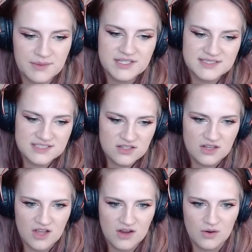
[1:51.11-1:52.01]
I mean, it's still
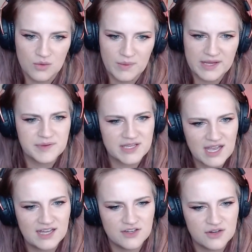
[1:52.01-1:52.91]
a longer wait, but
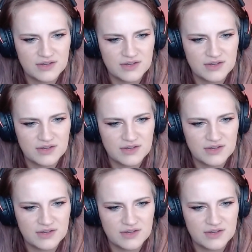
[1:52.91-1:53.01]
yeah, no,